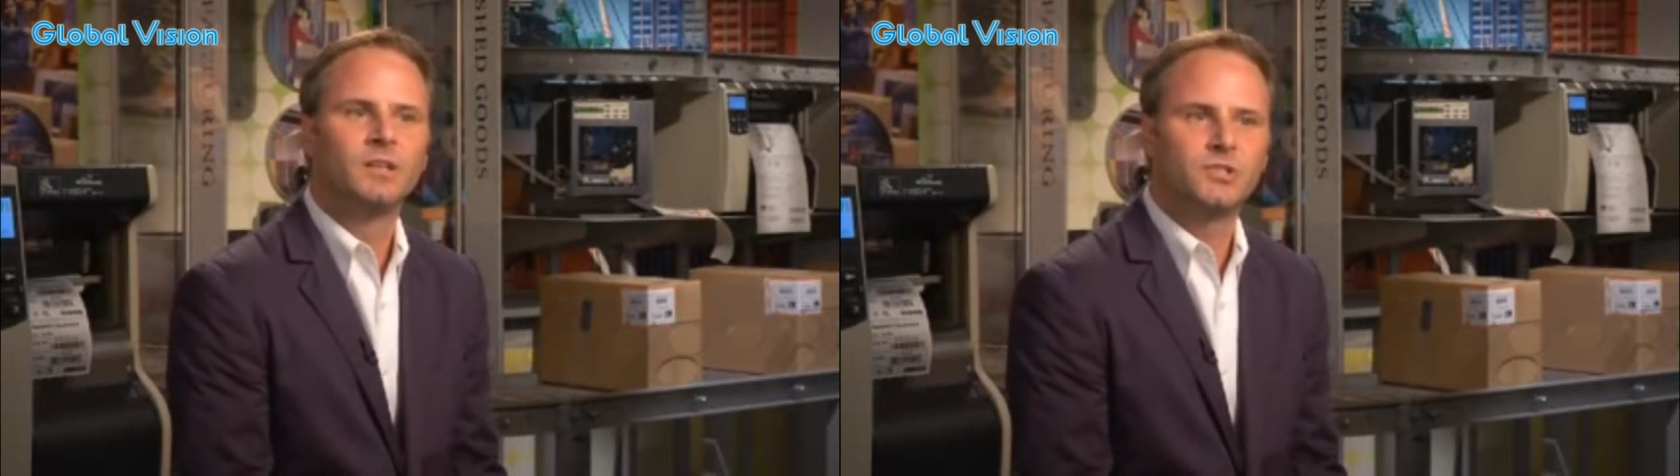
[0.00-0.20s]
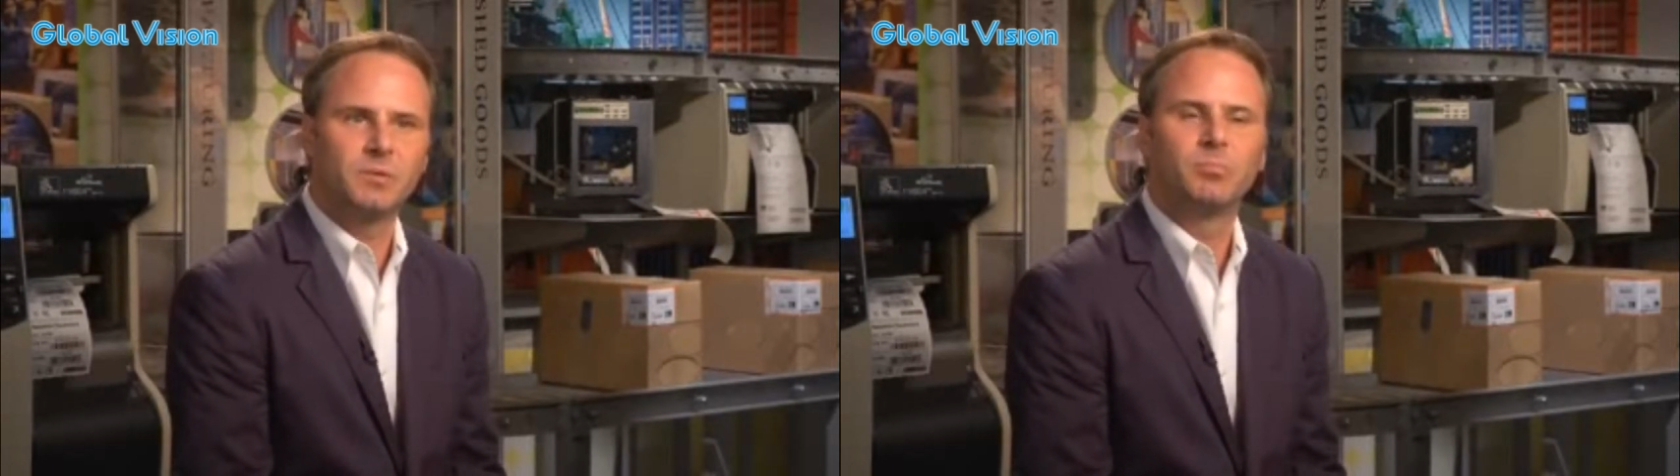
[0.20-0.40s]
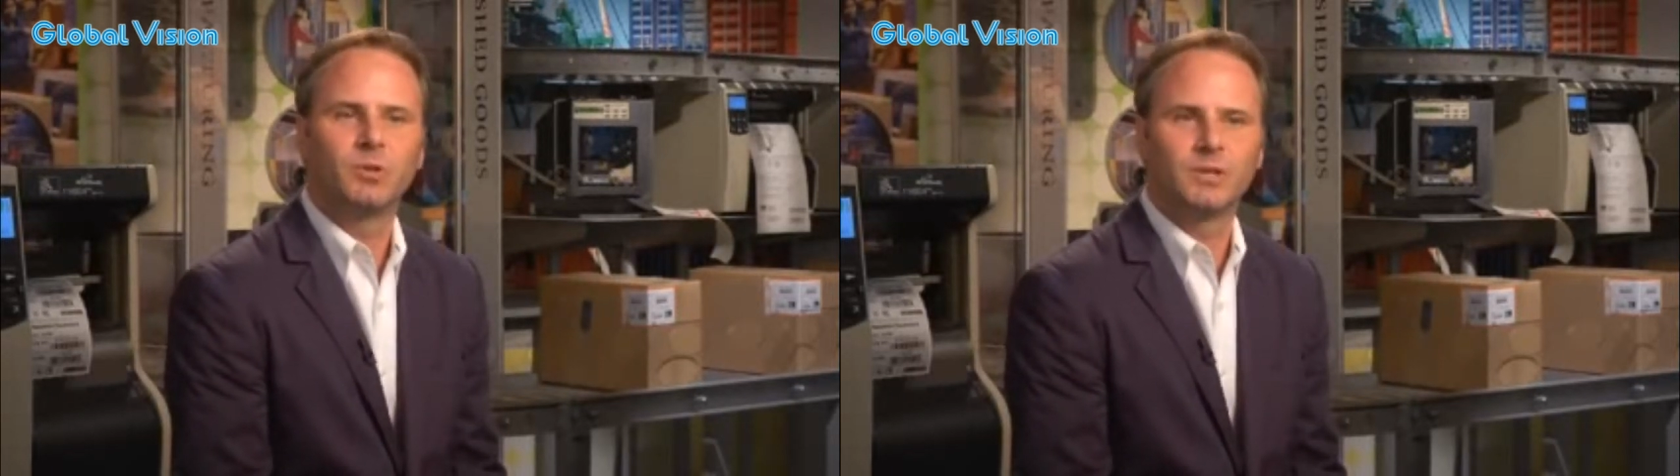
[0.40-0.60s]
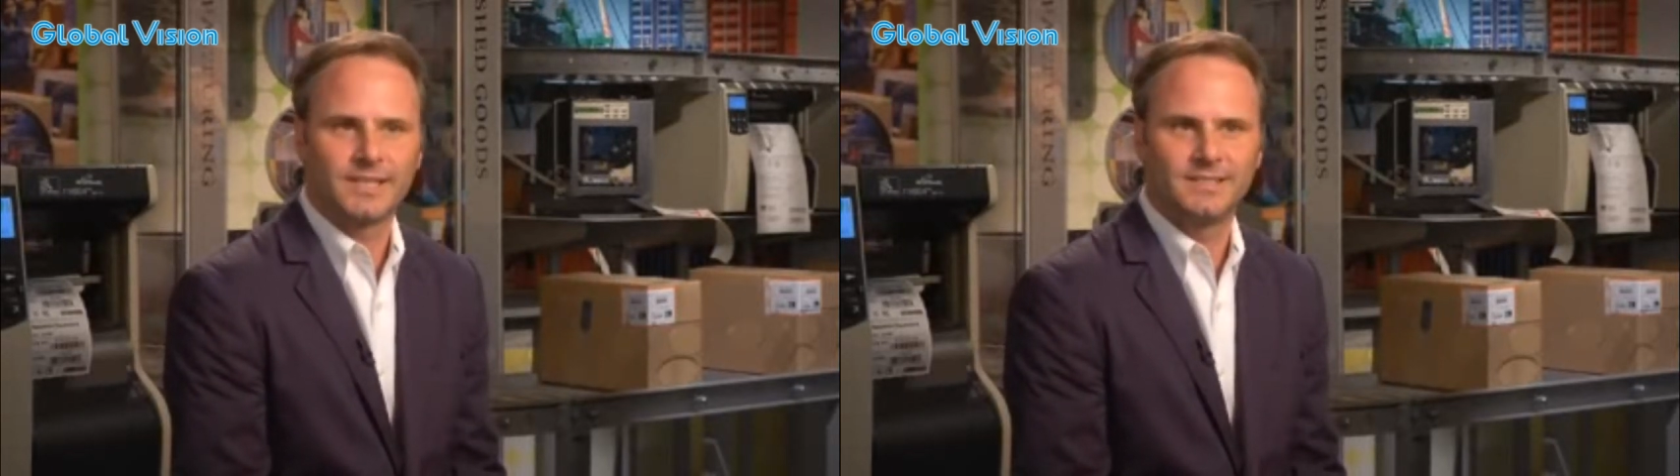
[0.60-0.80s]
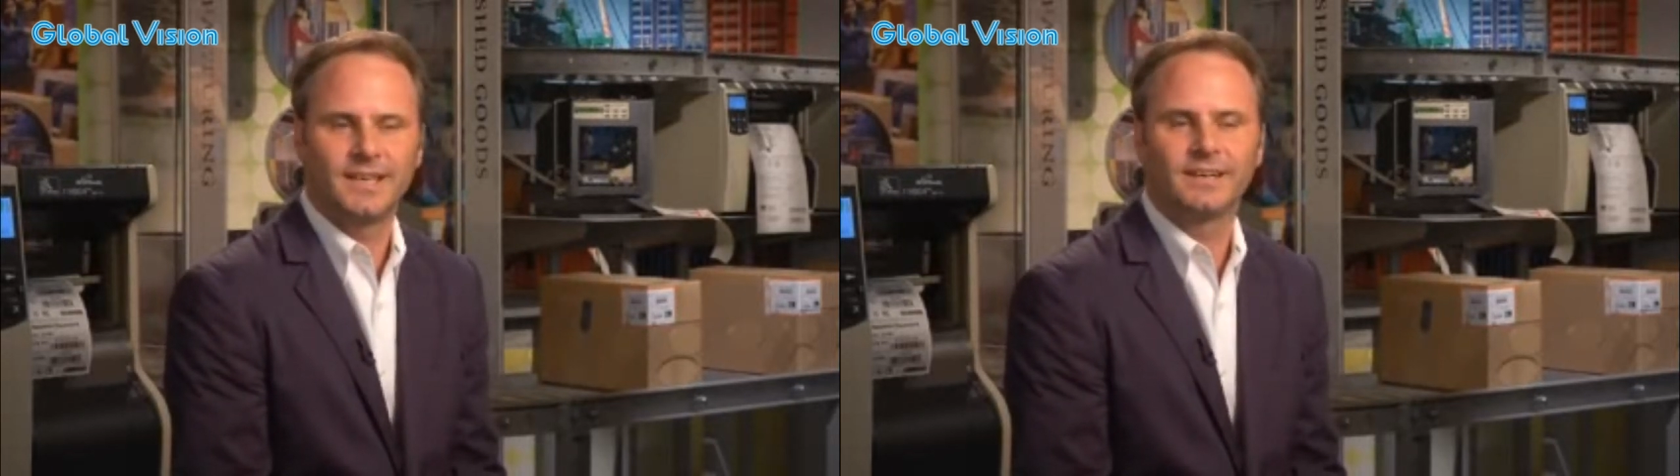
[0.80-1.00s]
Chip plus
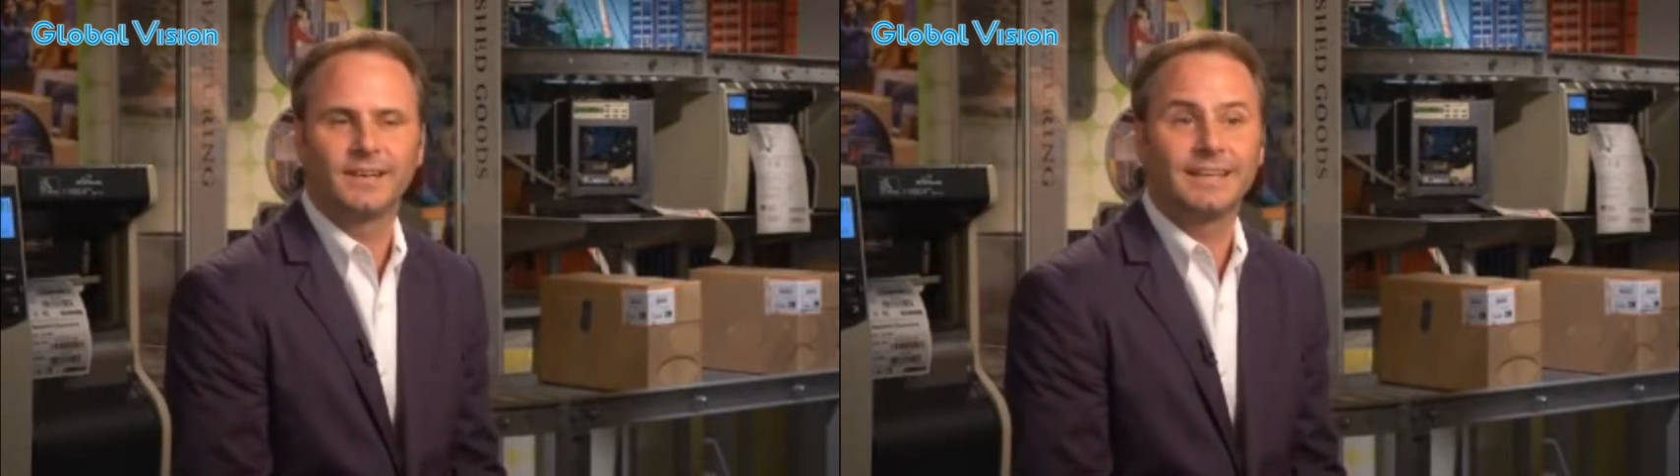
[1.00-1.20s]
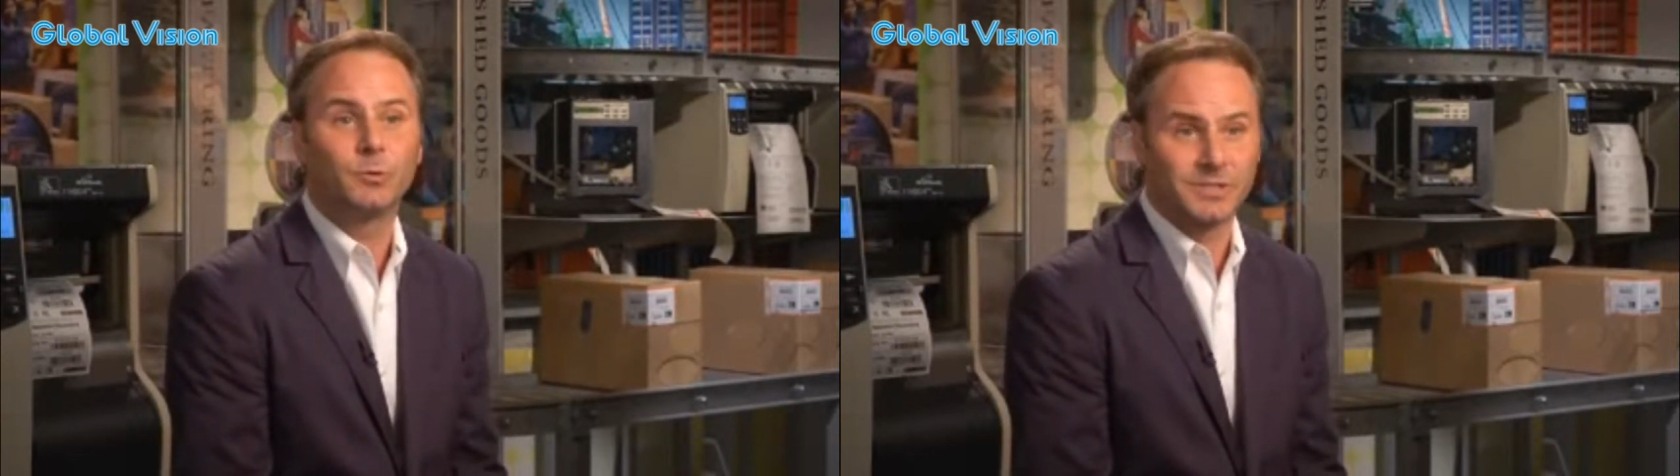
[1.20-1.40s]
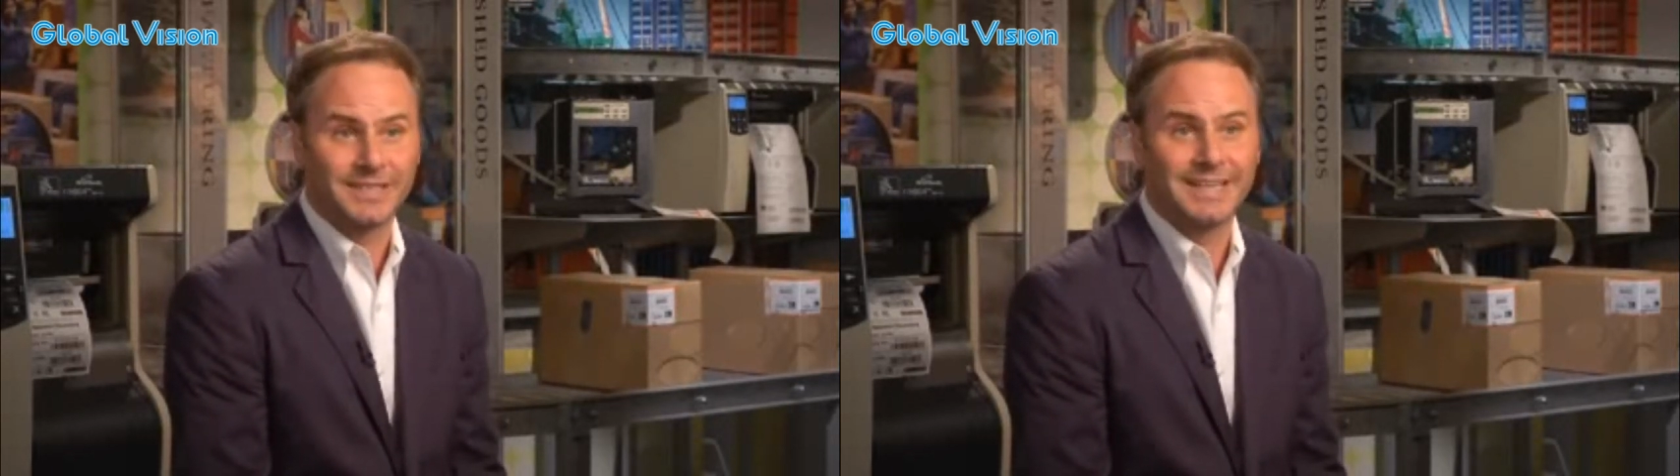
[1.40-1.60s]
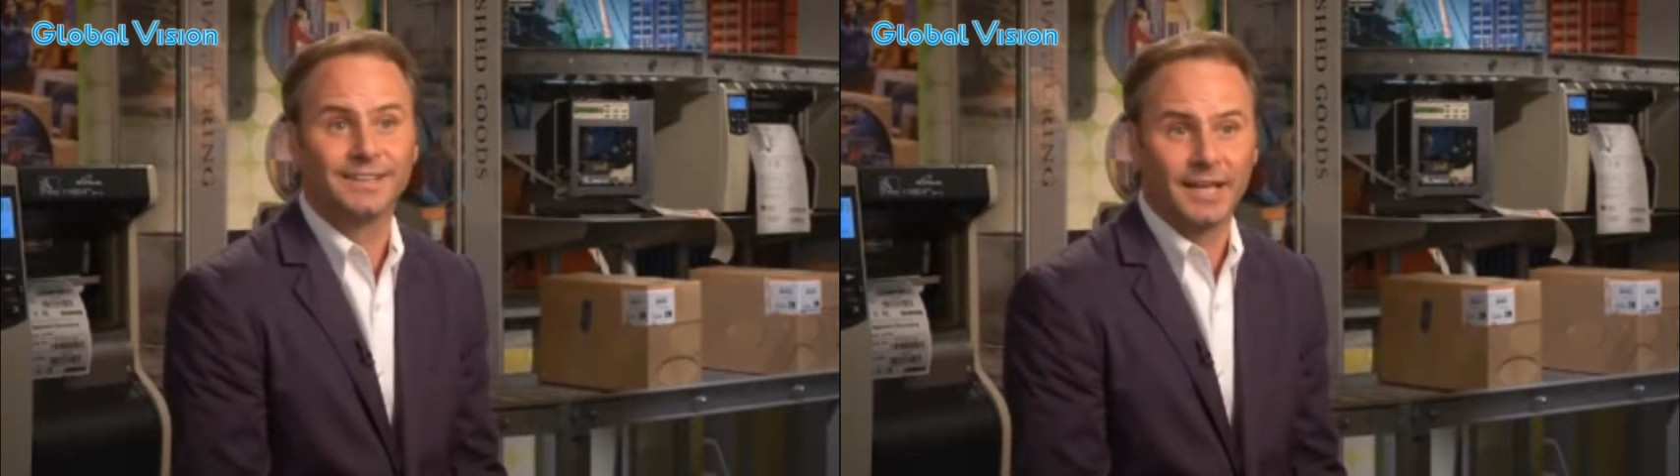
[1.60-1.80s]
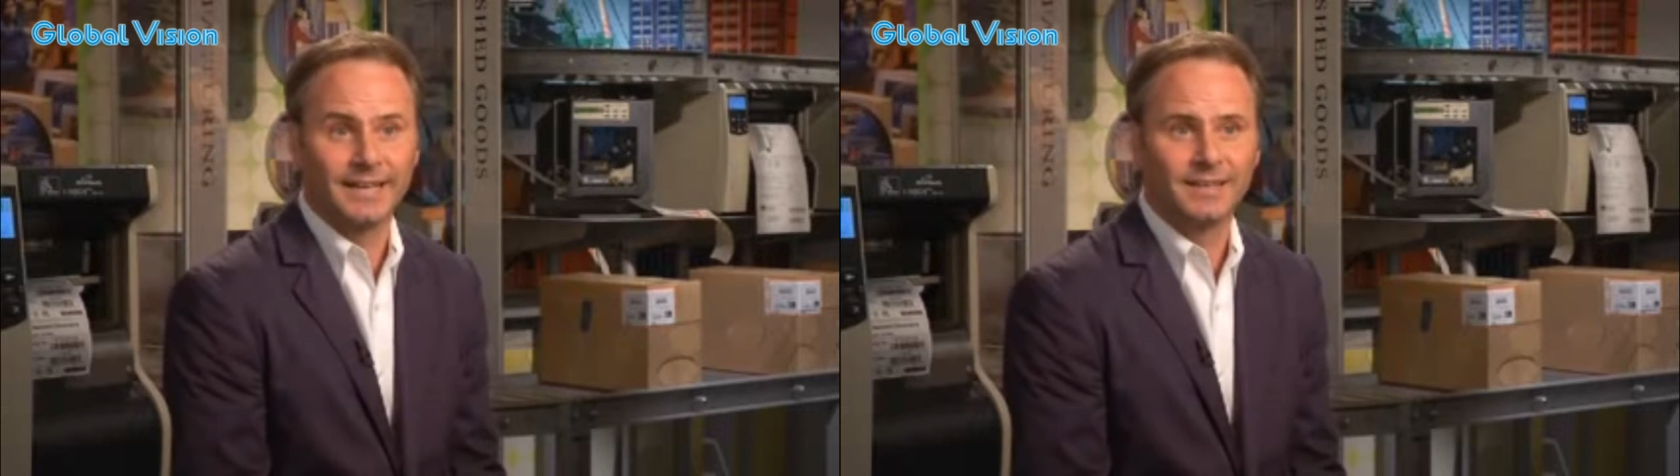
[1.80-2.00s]
antenna equals an
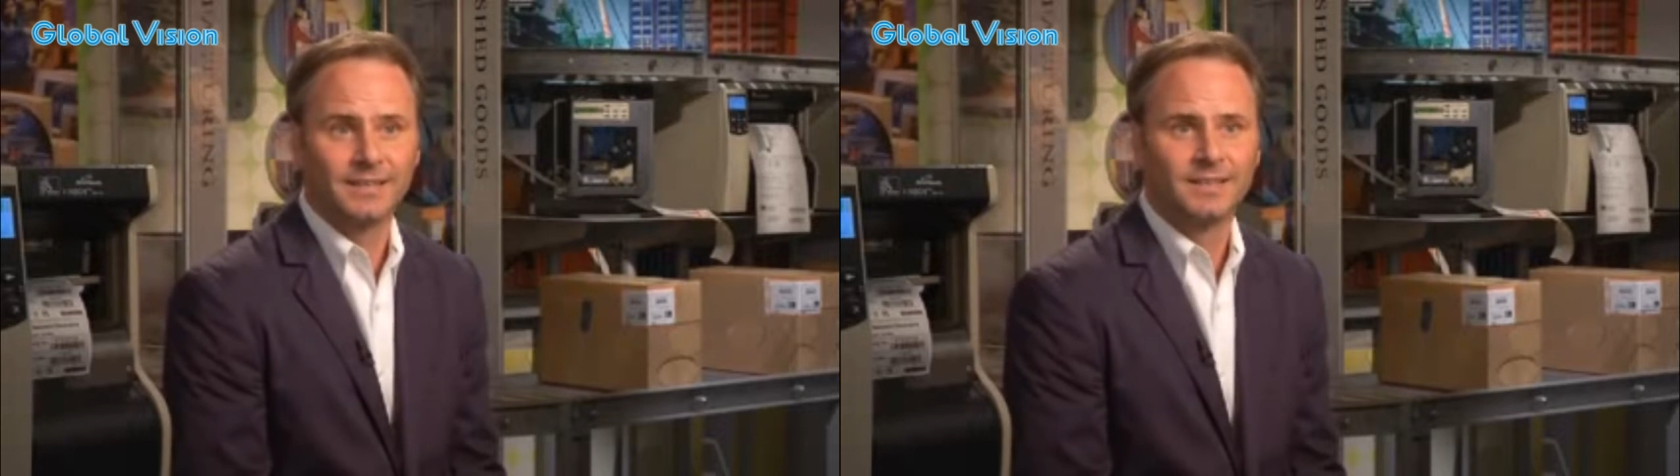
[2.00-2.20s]
inlay.